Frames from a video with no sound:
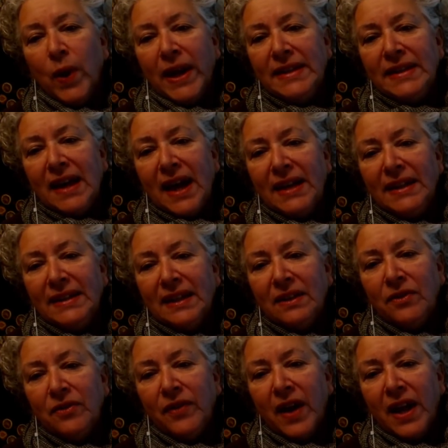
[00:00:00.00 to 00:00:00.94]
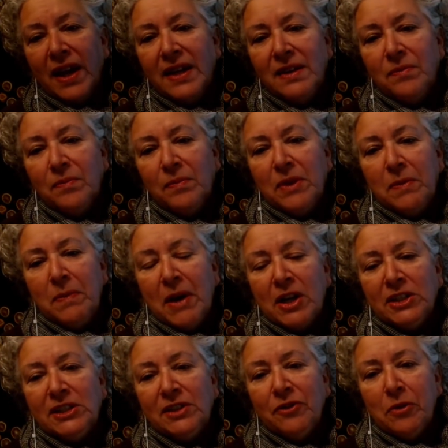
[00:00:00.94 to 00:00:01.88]
to identify the
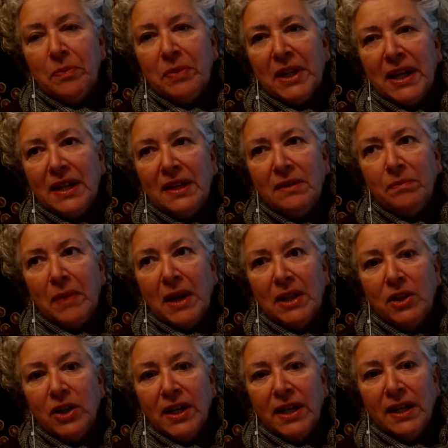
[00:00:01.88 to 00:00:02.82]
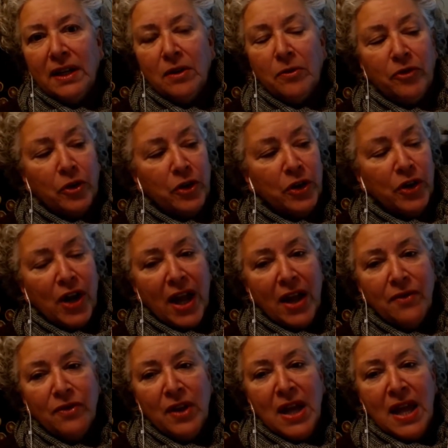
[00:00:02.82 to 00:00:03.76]
parts of a plant, by looking at a
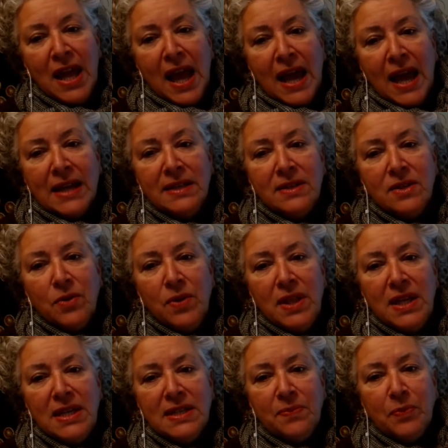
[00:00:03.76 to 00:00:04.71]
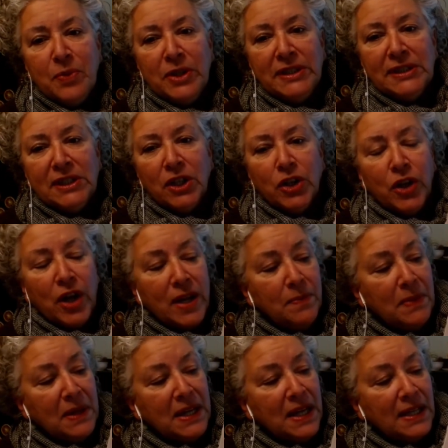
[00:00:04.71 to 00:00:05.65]
photograph. And so these prints are great
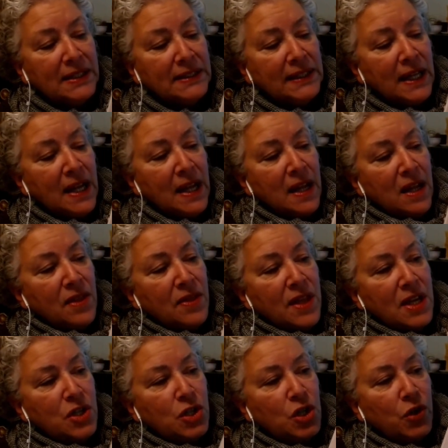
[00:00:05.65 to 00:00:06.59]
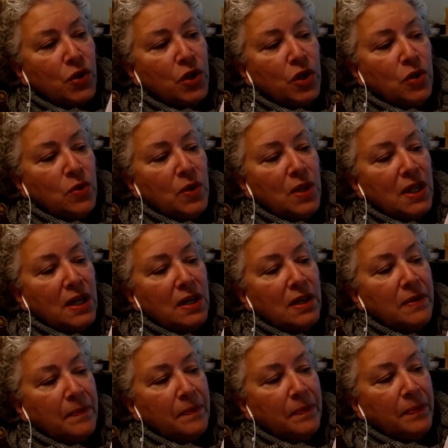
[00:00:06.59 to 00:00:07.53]
because they show you
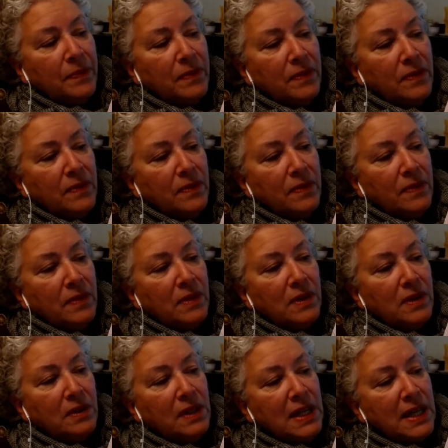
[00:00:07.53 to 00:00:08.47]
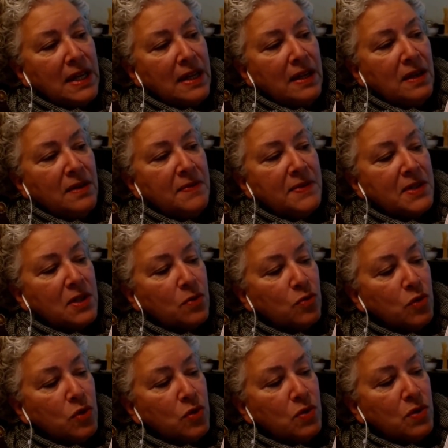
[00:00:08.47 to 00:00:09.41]
the leaves, the
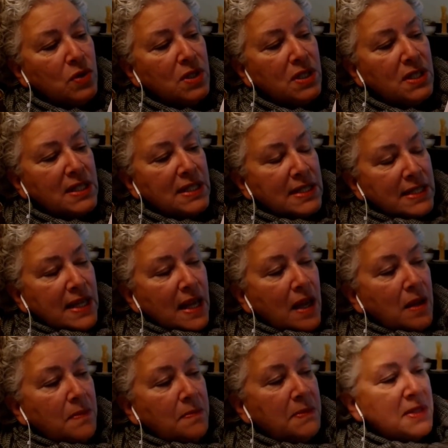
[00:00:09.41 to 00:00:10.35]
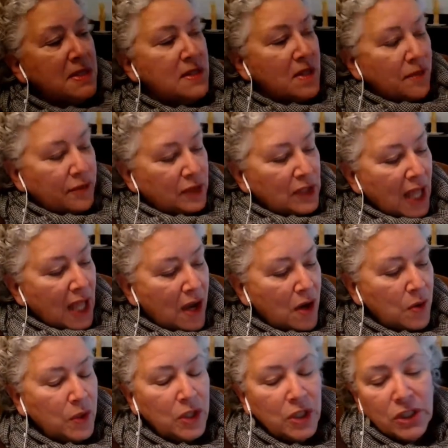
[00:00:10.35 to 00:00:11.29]
roots, the stems, the
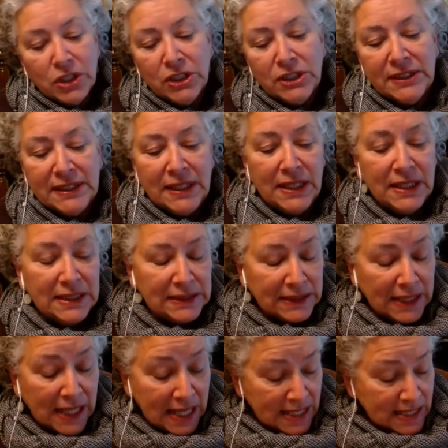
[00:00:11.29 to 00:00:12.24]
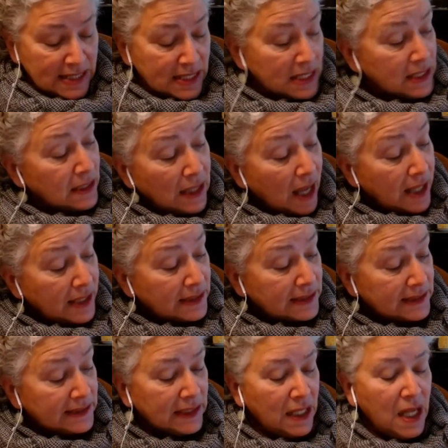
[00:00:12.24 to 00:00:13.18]
flowers, in this case, the
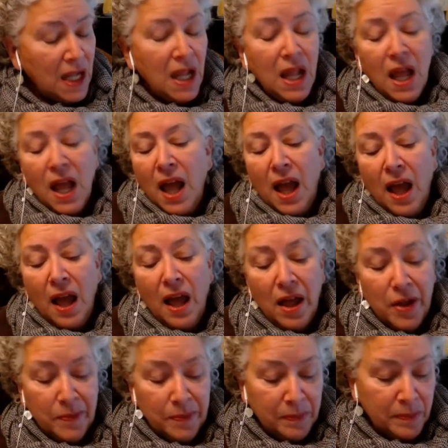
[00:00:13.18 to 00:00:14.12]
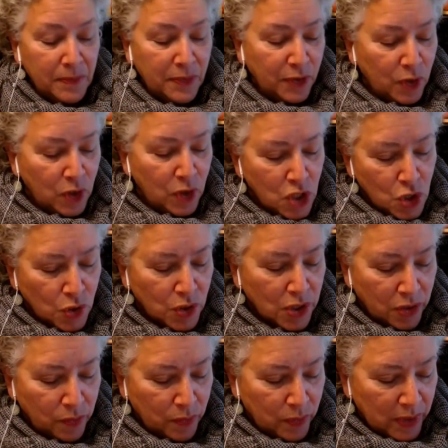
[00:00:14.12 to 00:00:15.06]
nuts, so that you
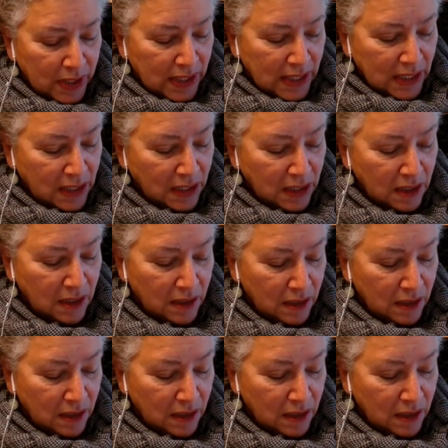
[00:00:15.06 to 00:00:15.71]
can really